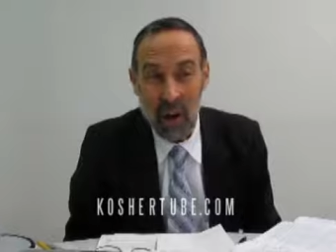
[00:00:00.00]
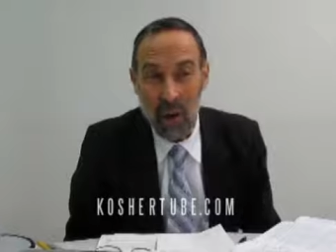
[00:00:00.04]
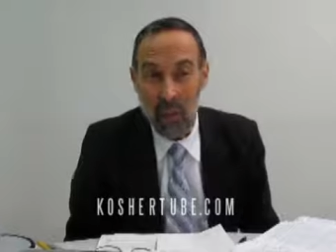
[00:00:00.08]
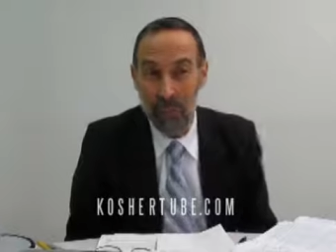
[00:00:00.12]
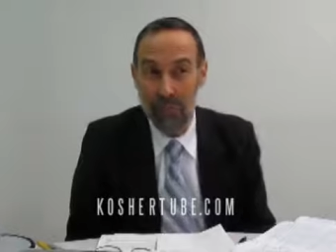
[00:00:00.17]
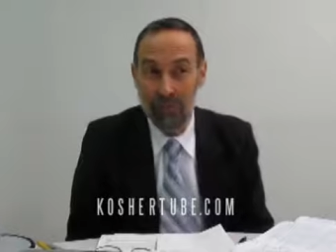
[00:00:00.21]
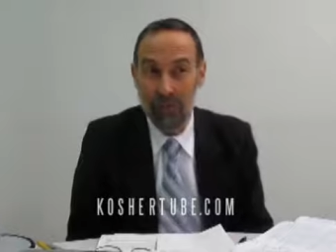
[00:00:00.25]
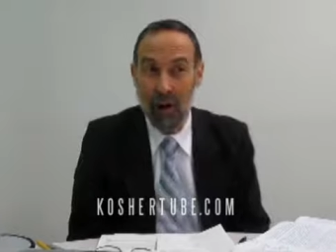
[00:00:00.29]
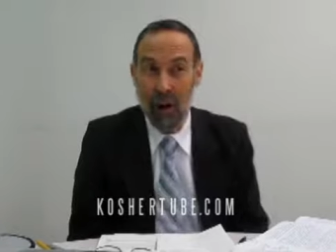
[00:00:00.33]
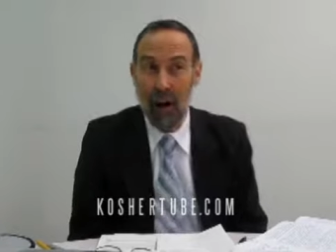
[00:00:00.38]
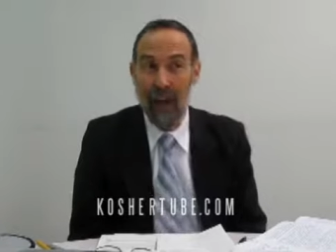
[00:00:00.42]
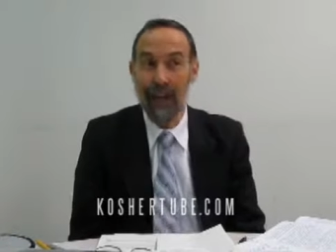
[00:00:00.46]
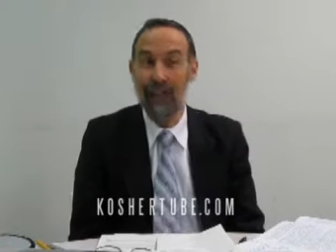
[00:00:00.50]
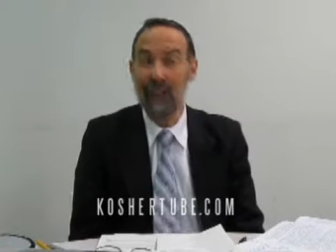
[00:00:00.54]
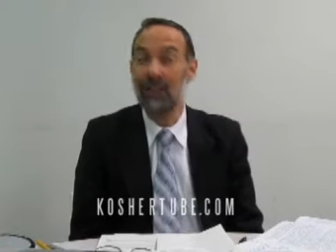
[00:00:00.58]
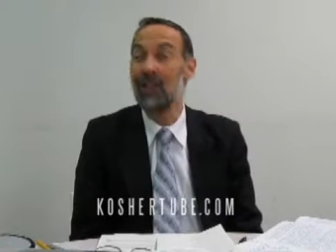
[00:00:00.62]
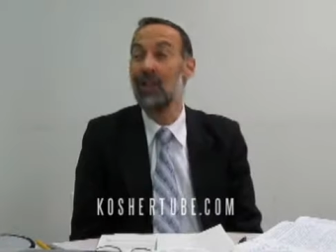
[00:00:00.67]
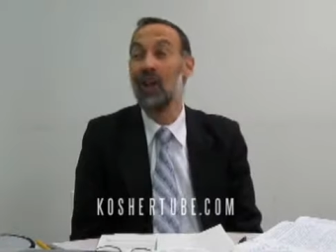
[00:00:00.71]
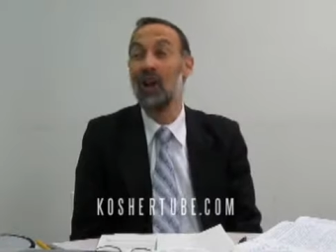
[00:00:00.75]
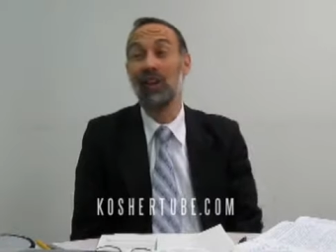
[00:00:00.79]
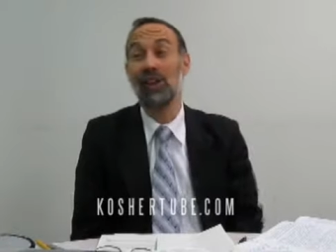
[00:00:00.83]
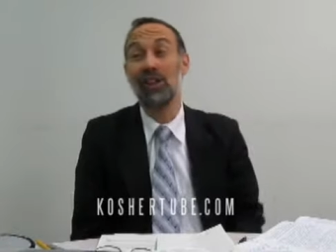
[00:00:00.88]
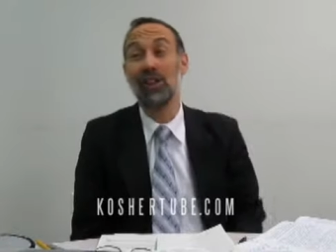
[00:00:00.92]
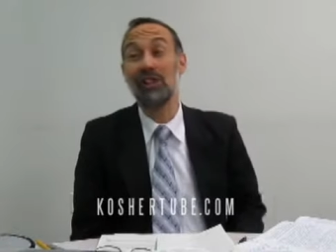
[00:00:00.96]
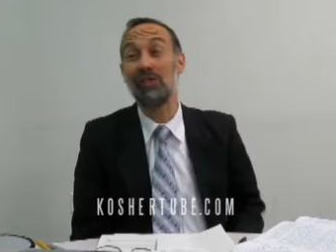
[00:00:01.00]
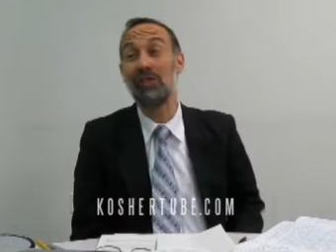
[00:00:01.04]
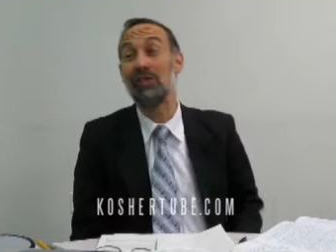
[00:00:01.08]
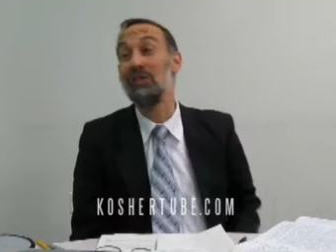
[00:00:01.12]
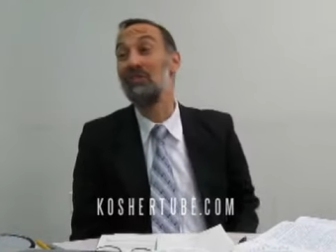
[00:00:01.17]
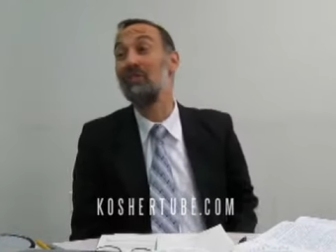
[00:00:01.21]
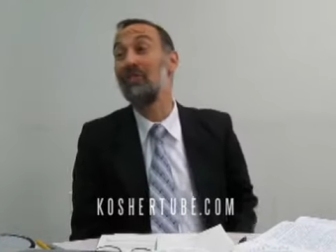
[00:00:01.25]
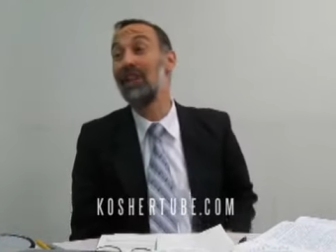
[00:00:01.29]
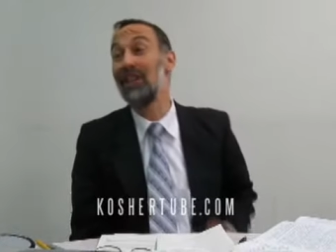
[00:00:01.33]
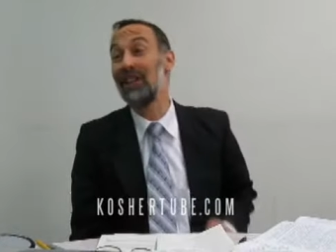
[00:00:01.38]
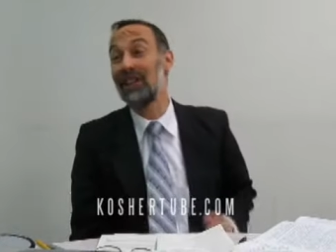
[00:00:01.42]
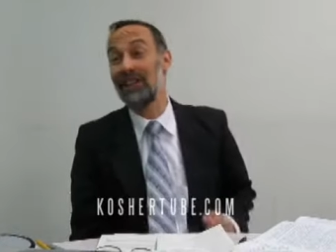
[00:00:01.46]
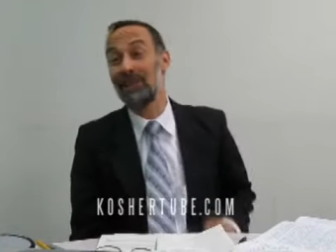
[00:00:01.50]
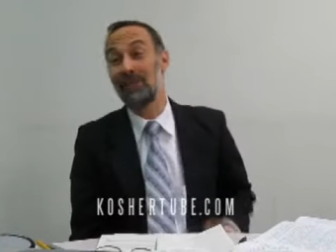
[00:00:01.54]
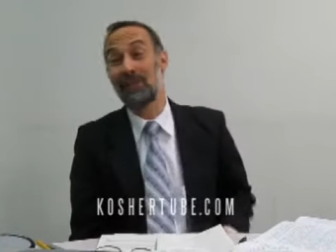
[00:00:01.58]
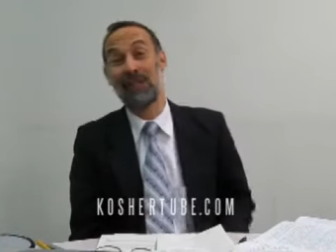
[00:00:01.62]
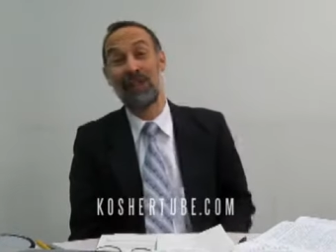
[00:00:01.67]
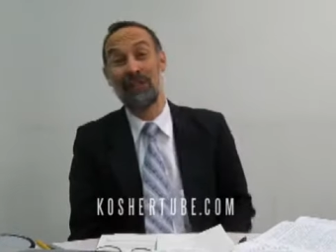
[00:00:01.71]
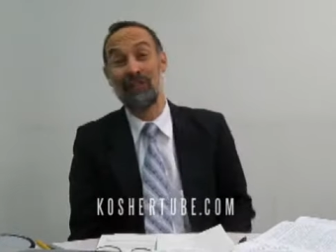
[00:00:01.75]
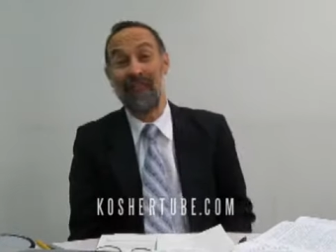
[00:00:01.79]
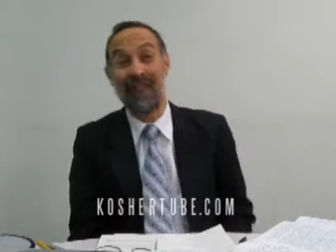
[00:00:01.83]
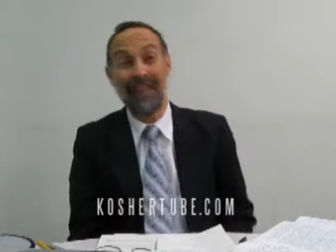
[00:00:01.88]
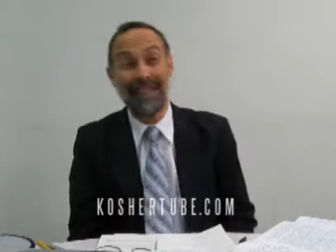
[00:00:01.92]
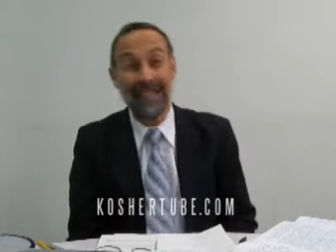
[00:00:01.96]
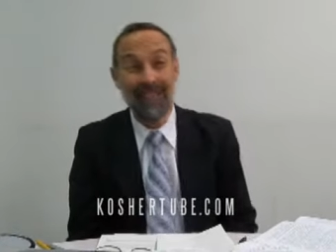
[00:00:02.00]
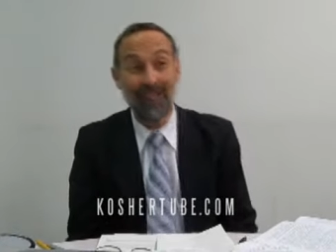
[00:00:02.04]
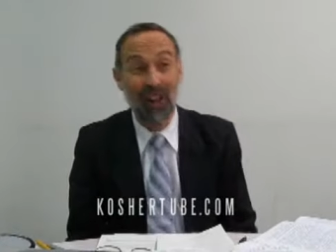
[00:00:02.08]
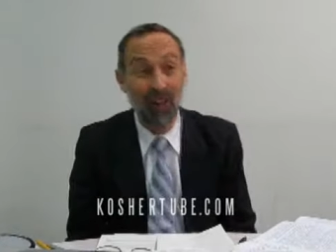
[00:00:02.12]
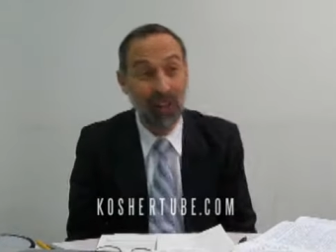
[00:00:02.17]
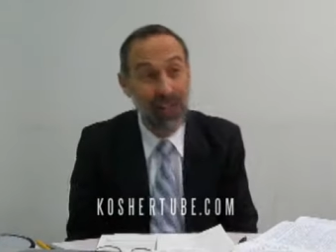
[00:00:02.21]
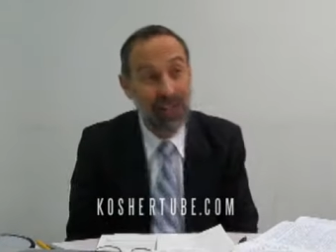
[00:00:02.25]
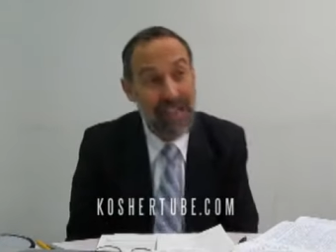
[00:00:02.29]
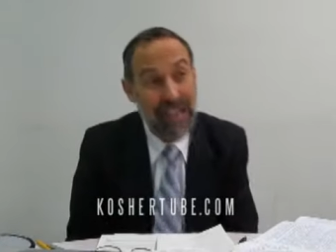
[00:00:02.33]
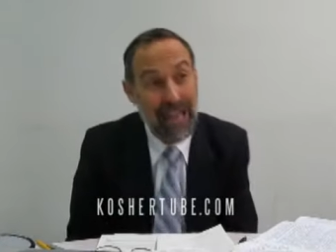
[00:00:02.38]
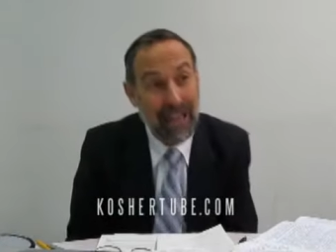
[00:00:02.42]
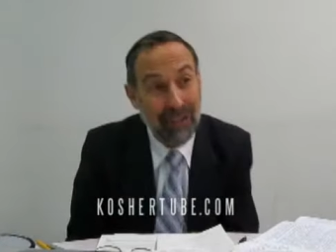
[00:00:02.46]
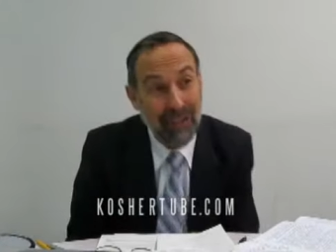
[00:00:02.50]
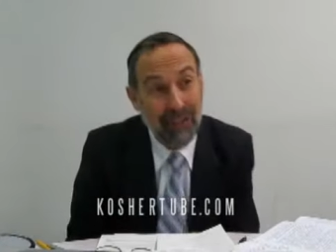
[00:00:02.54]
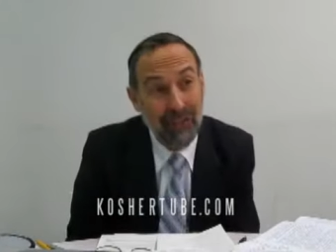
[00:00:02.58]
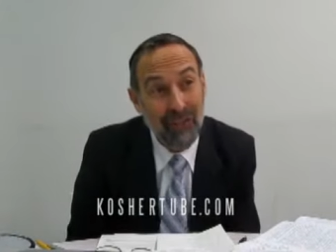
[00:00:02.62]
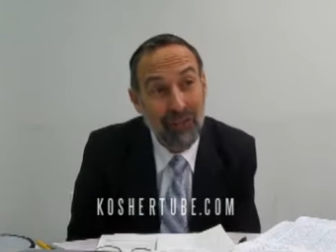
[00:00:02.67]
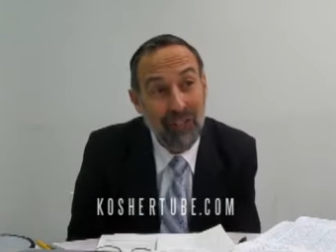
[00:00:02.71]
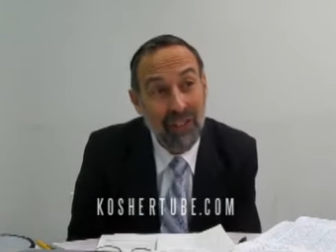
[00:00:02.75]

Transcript: prior to Yosef's revealing himself unto Yosef